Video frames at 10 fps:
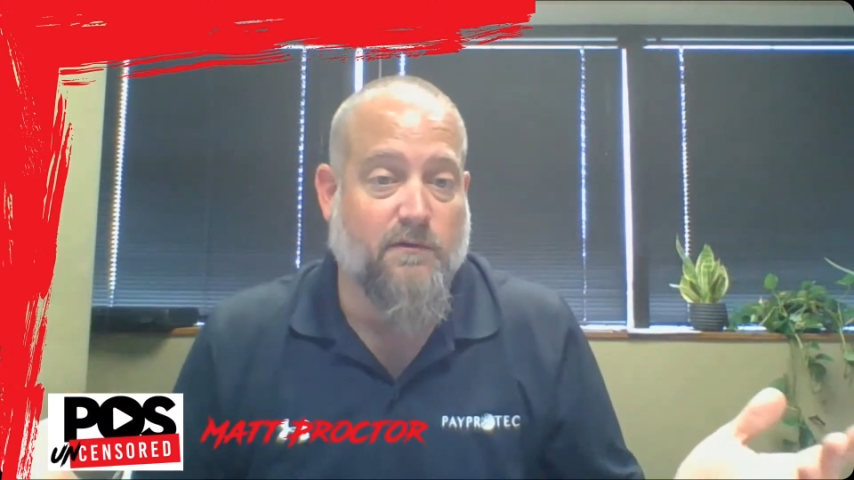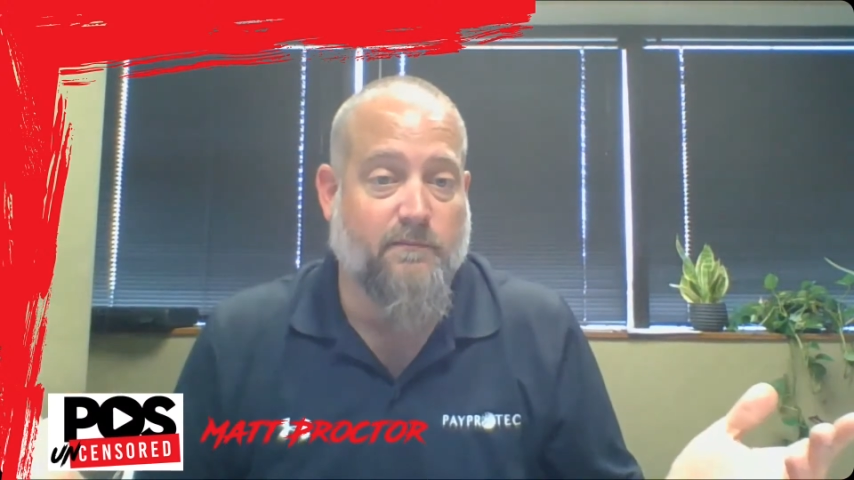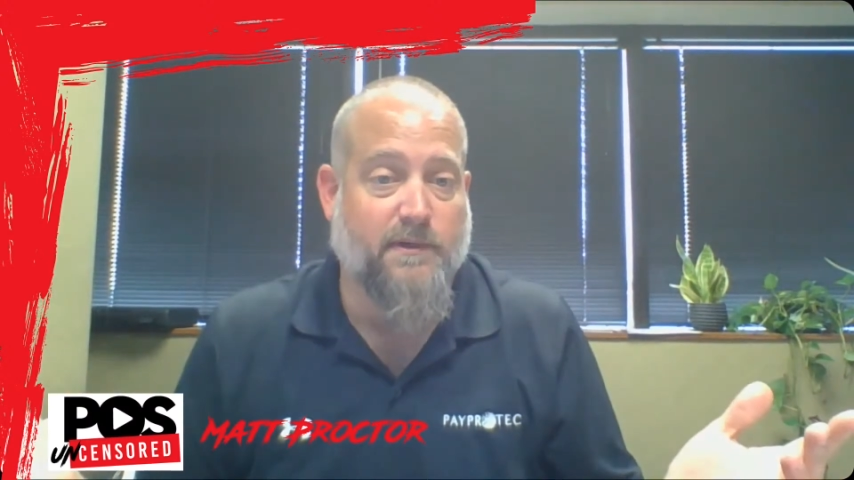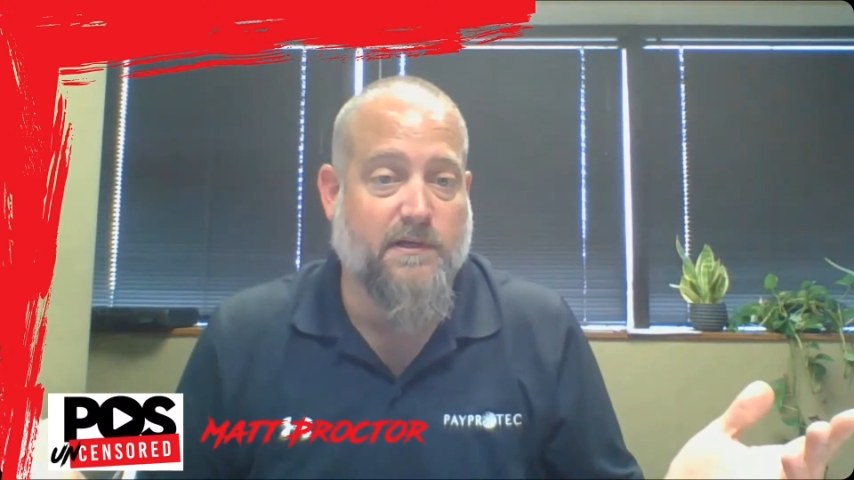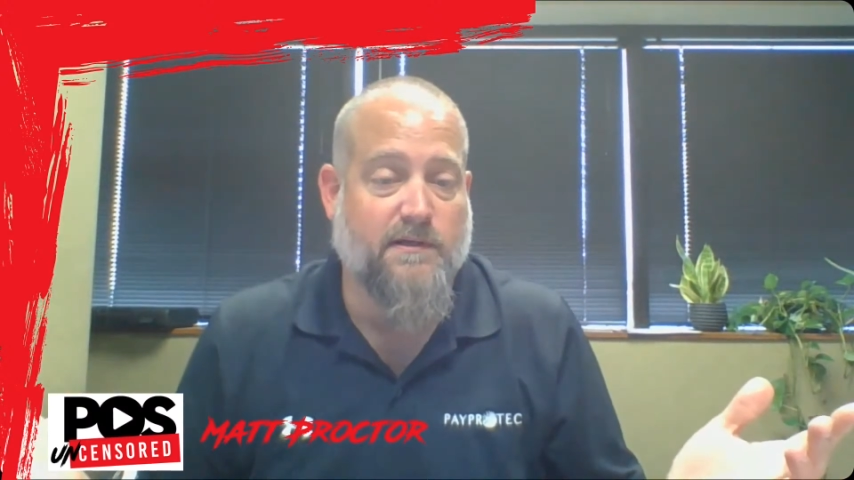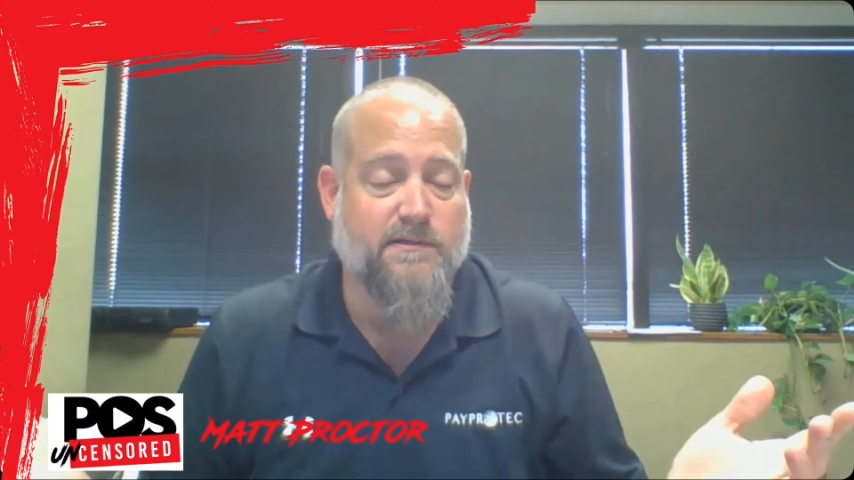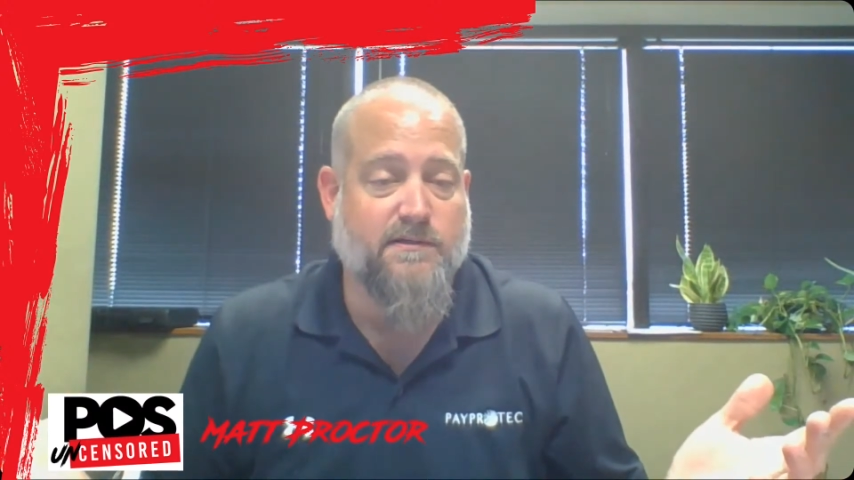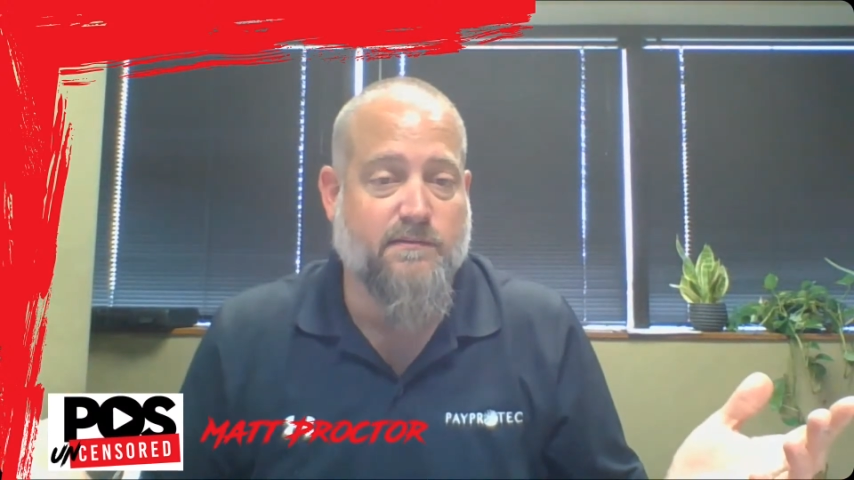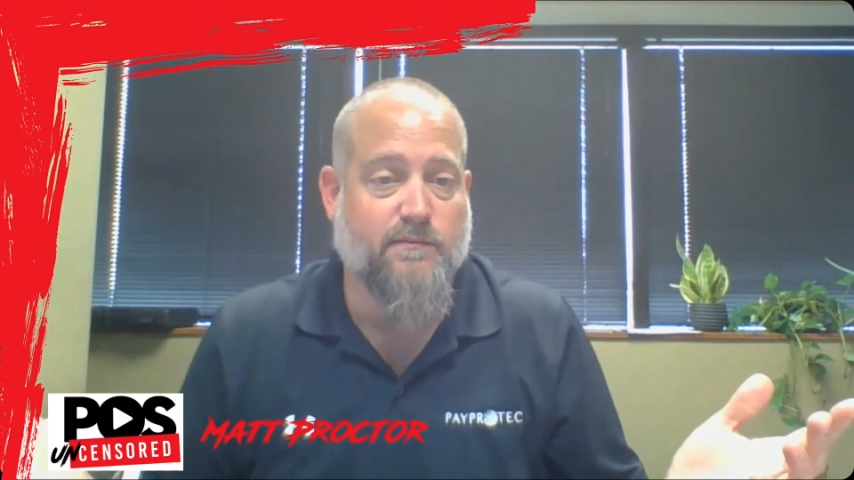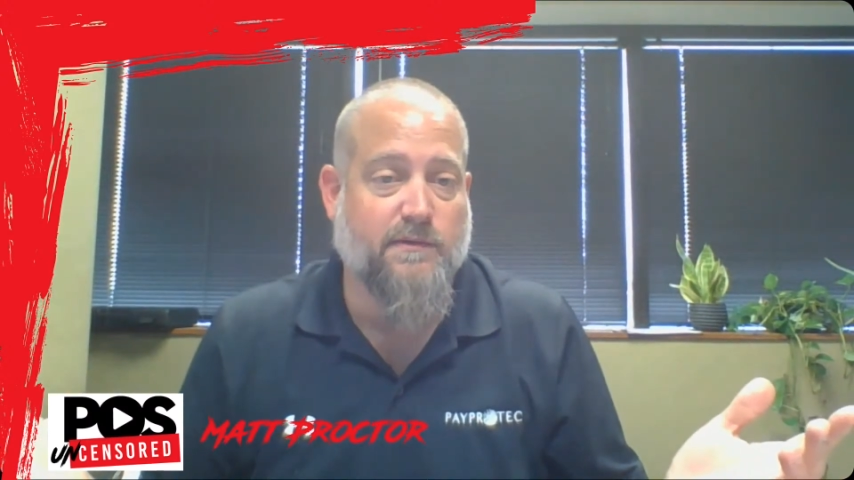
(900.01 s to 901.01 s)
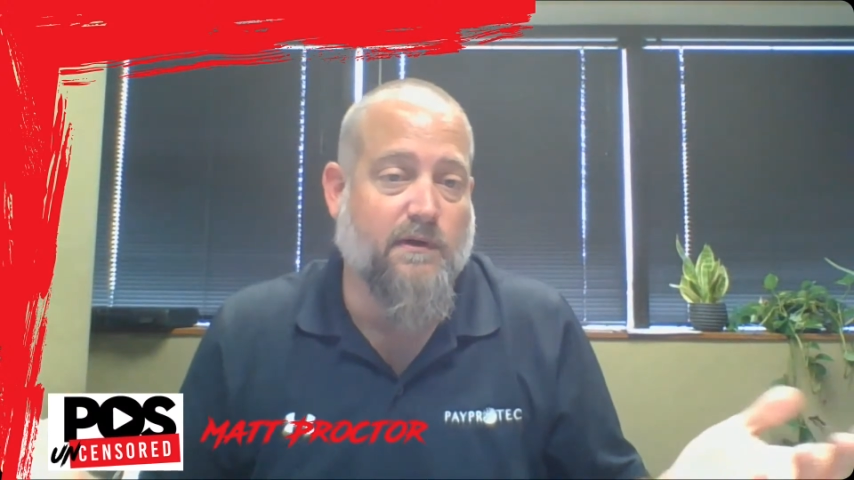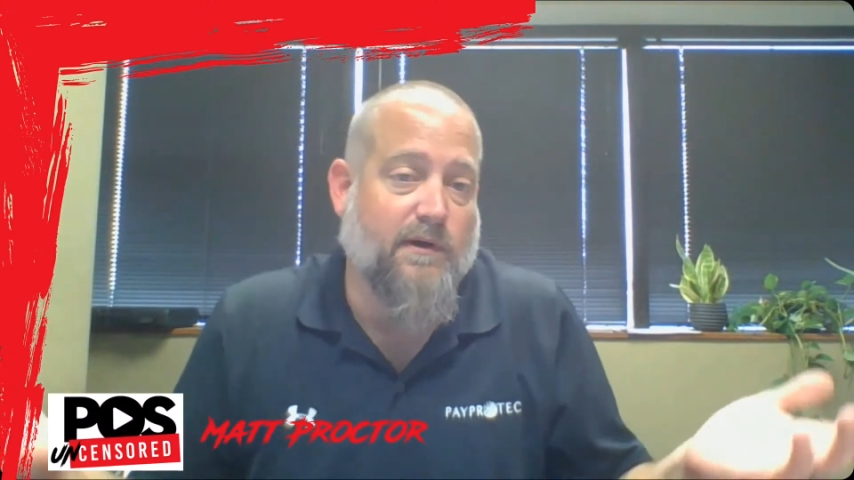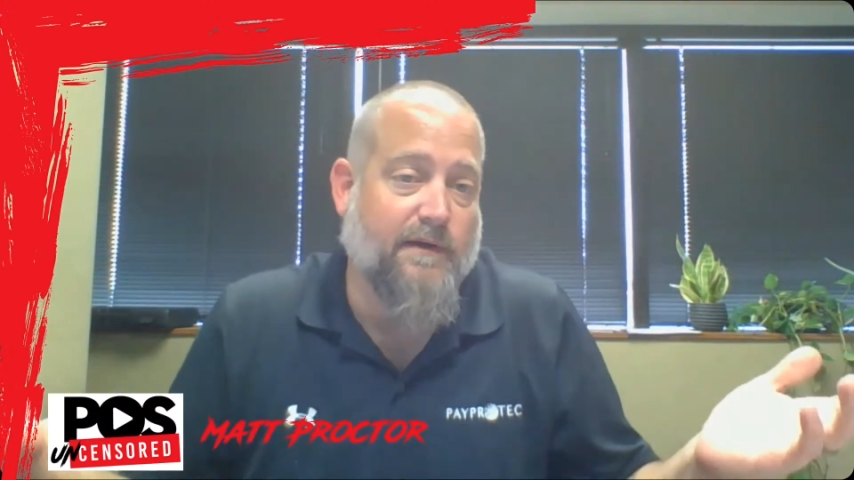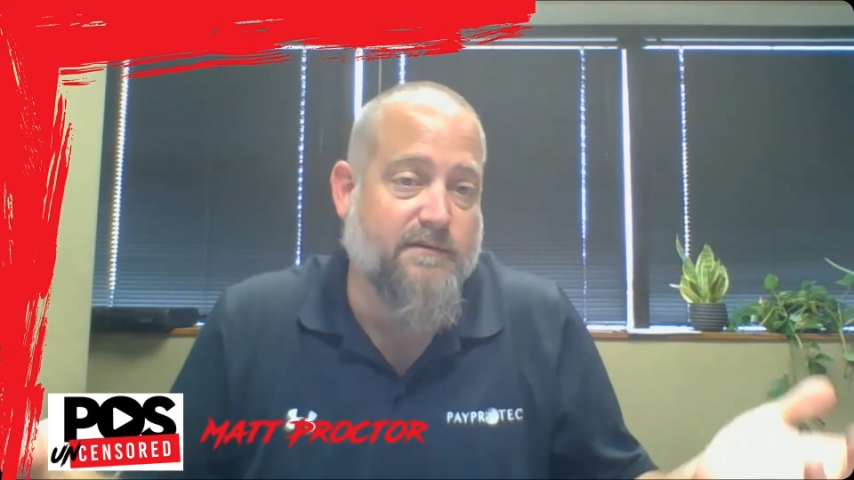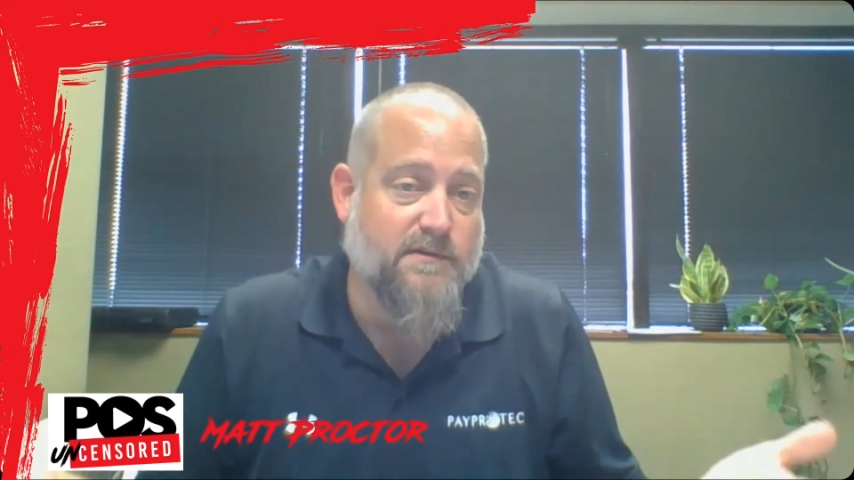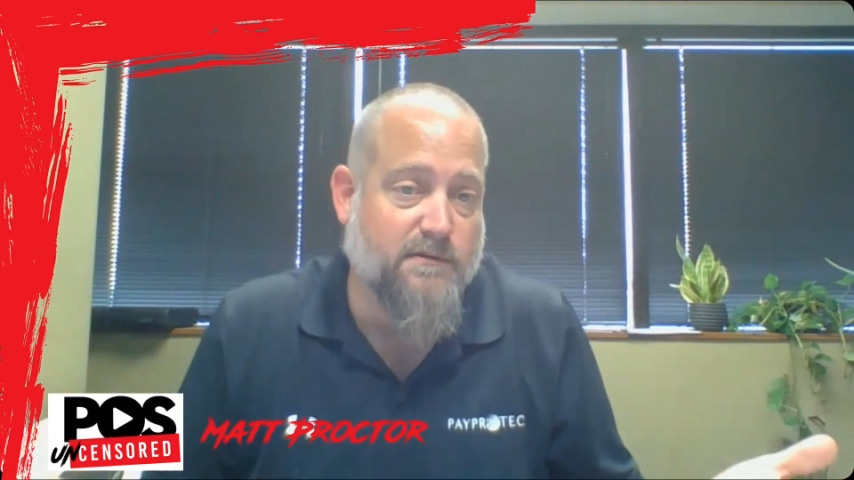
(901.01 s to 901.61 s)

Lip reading: to them because we don't have a